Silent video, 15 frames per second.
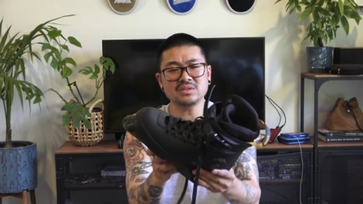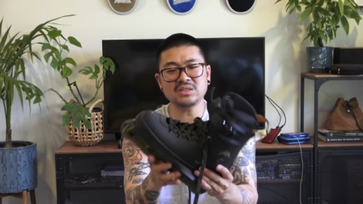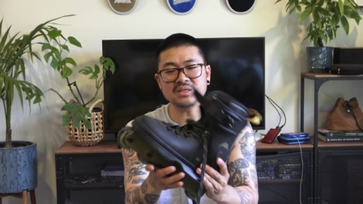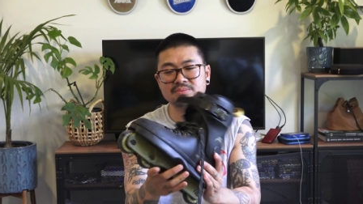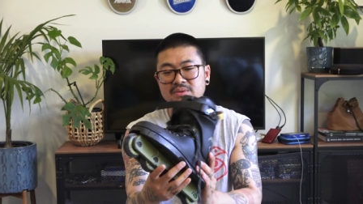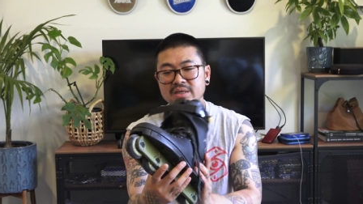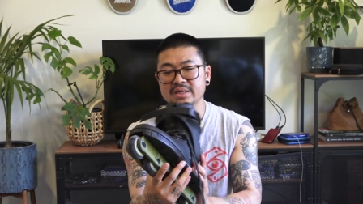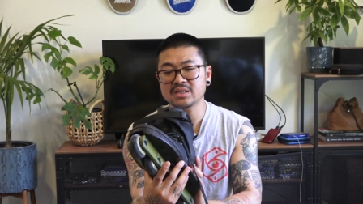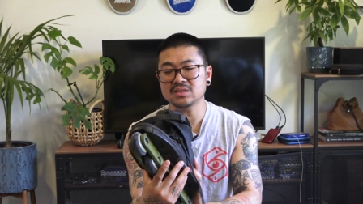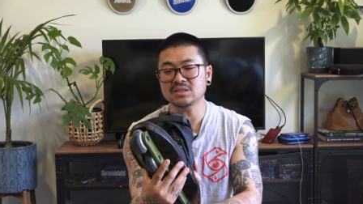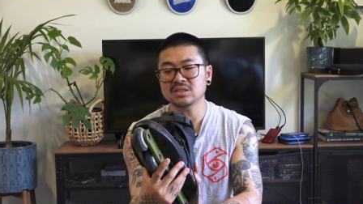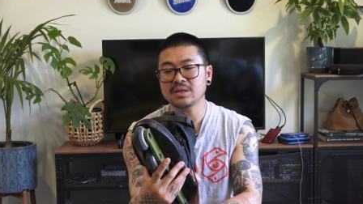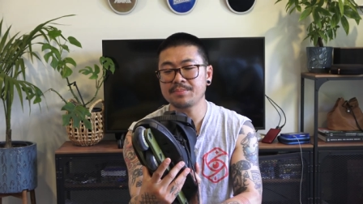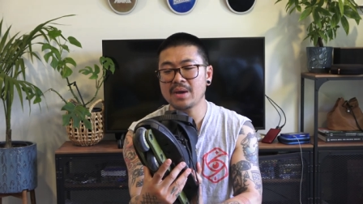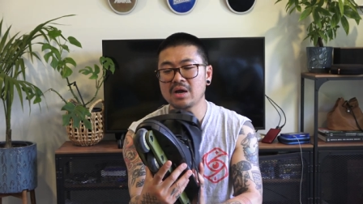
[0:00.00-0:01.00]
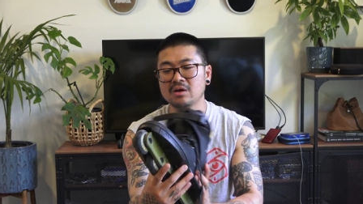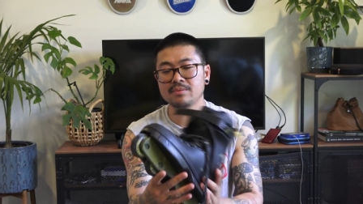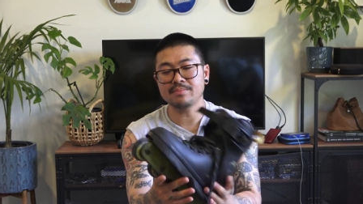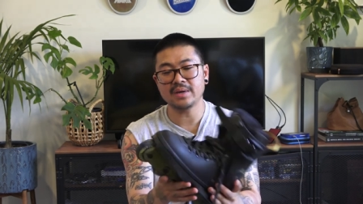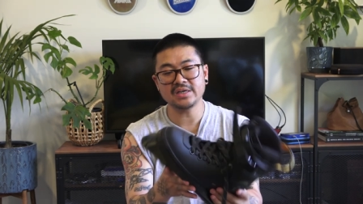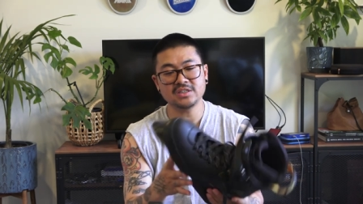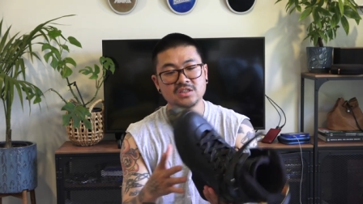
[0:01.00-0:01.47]
it seems like it's an
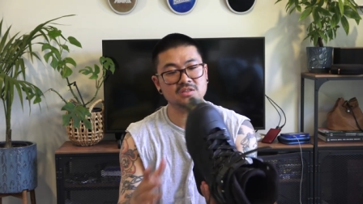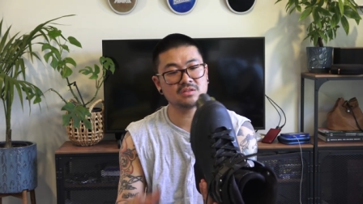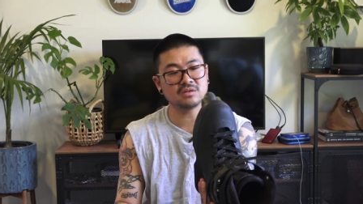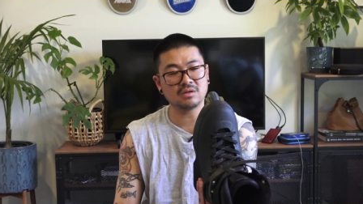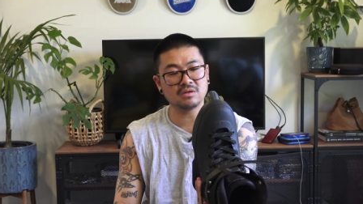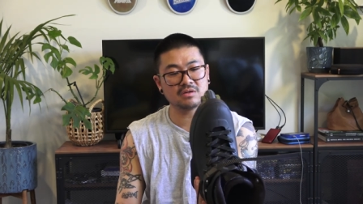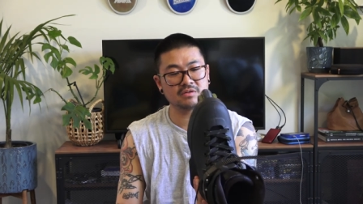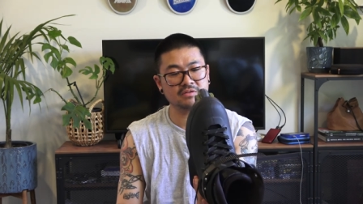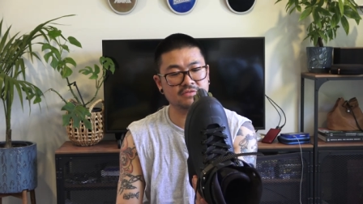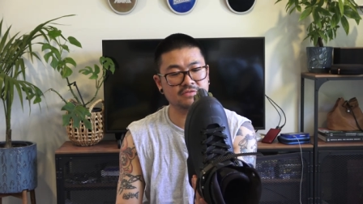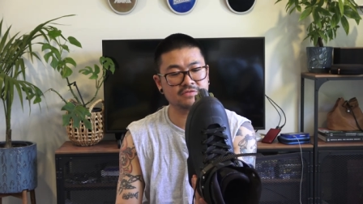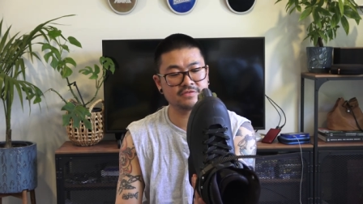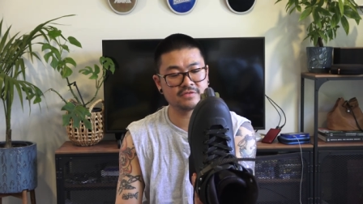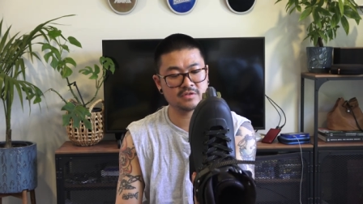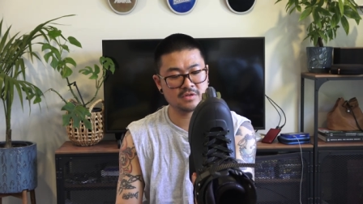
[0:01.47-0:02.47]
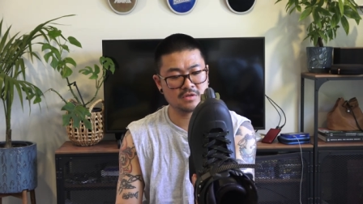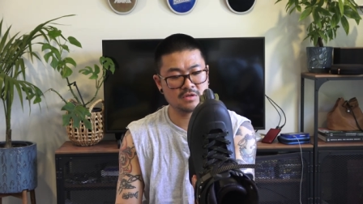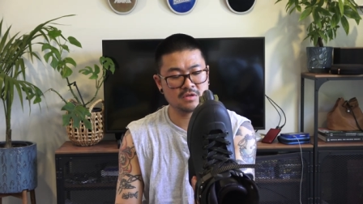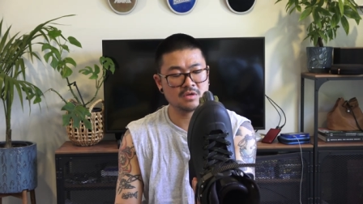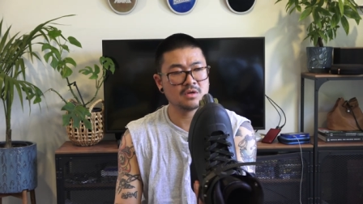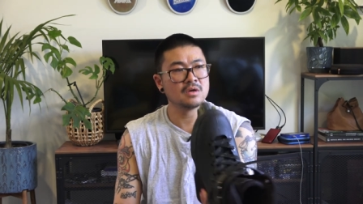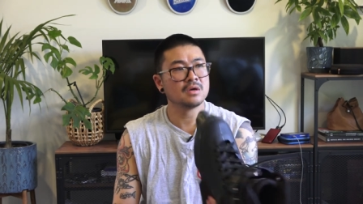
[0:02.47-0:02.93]
amalgamation of
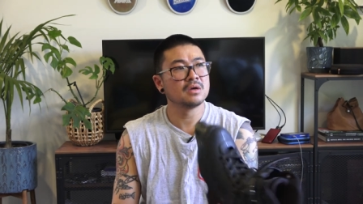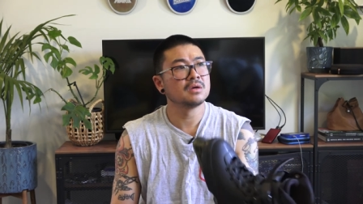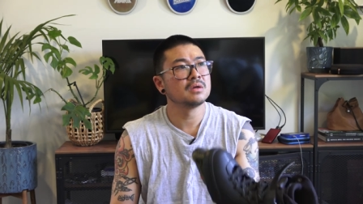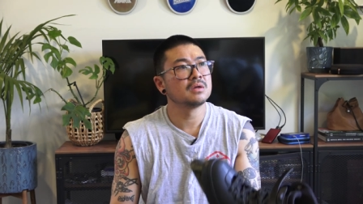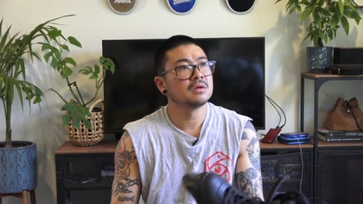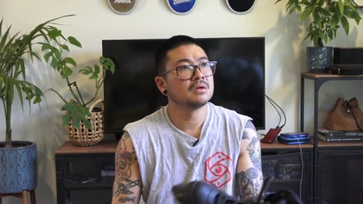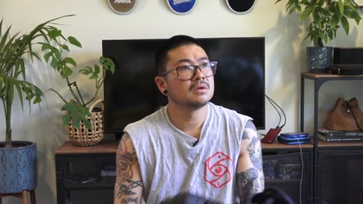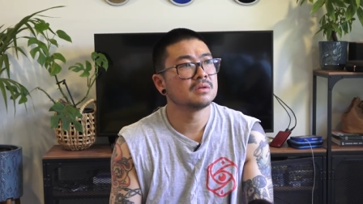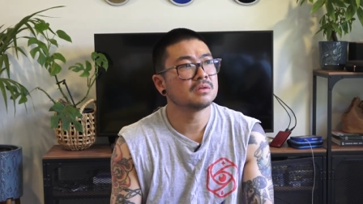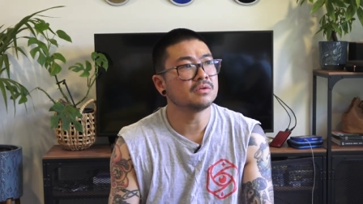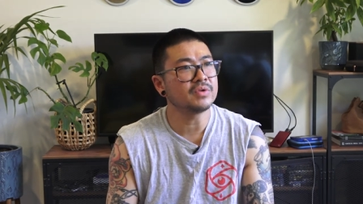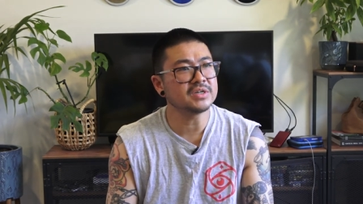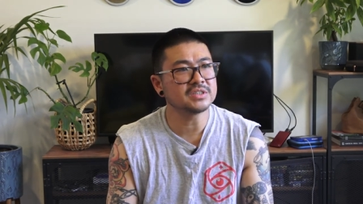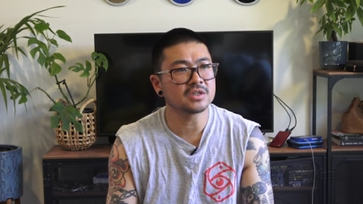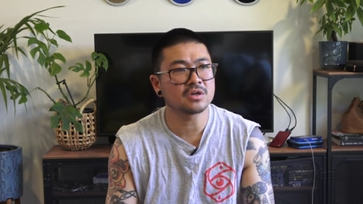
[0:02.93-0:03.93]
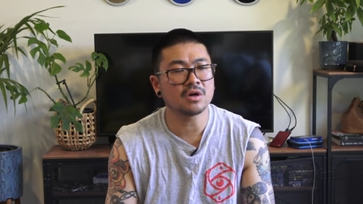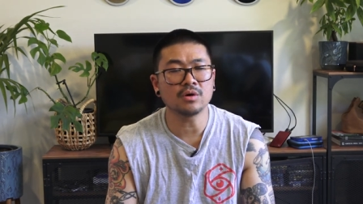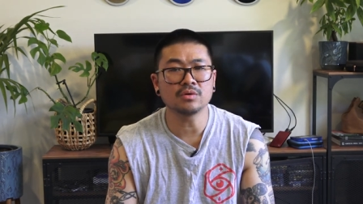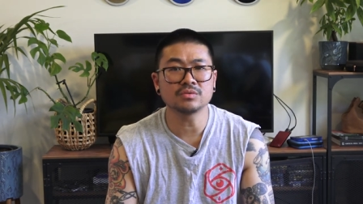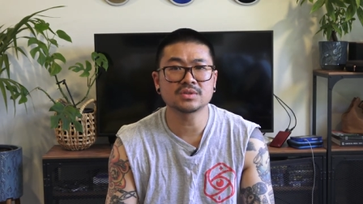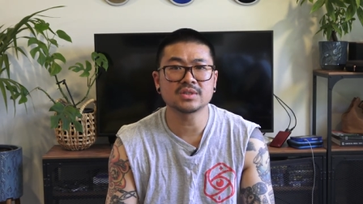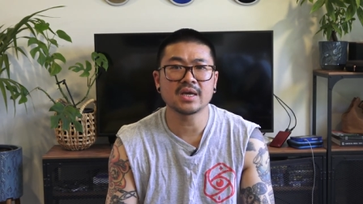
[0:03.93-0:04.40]
the Razor
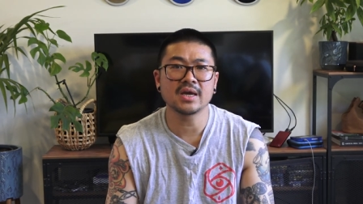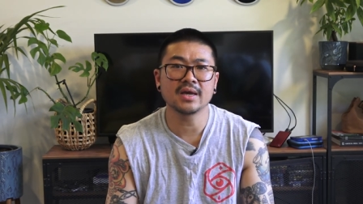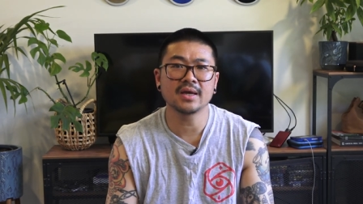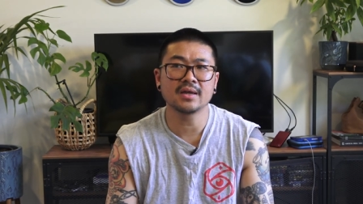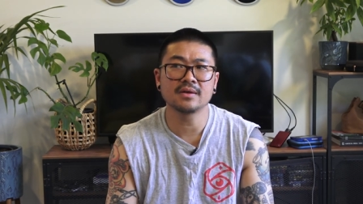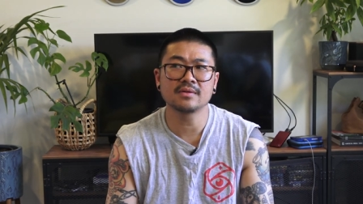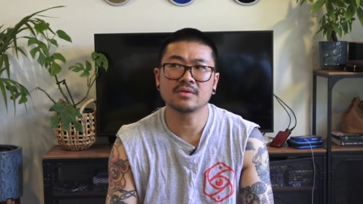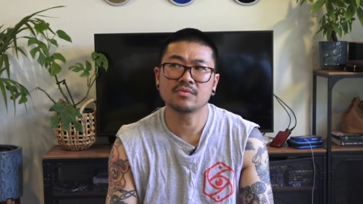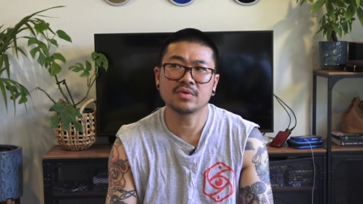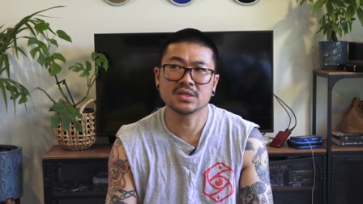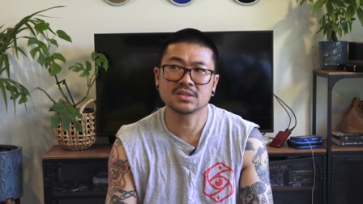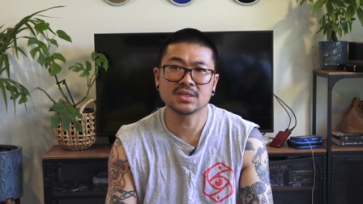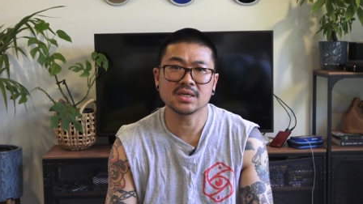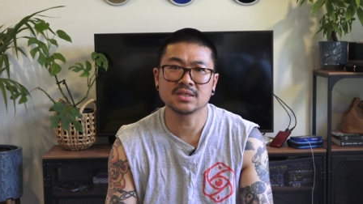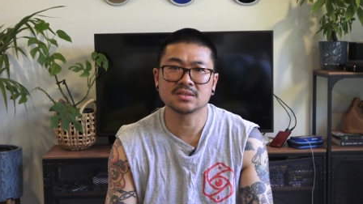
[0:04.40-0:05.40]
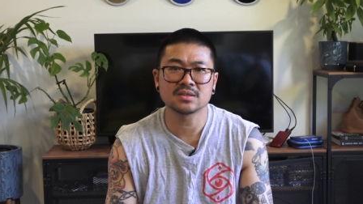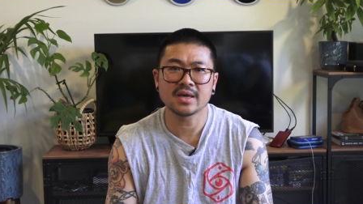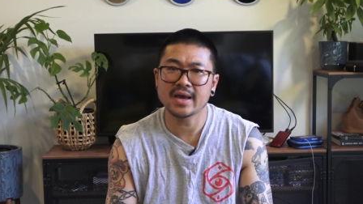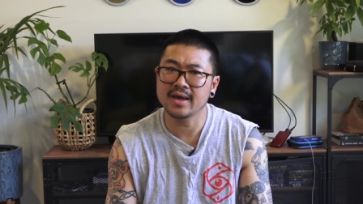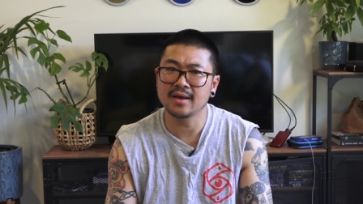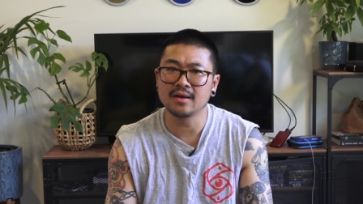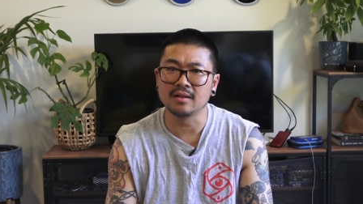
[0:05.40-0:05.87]
Cult and the Razor
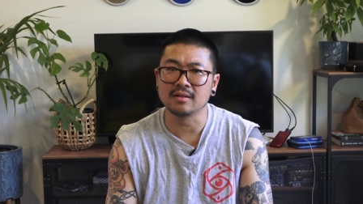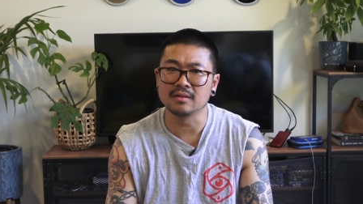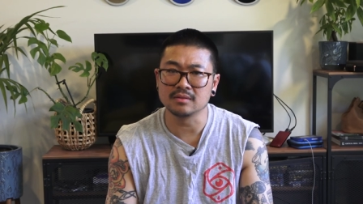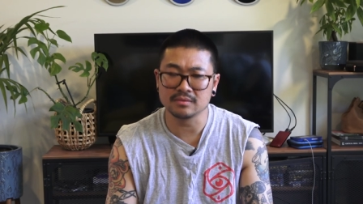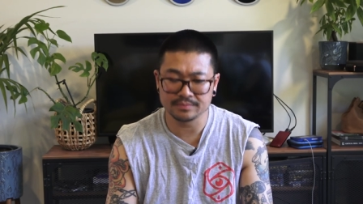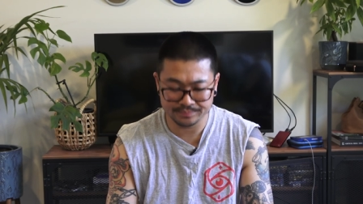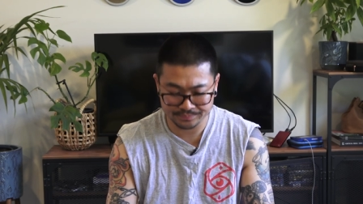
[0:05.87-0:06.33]
SL.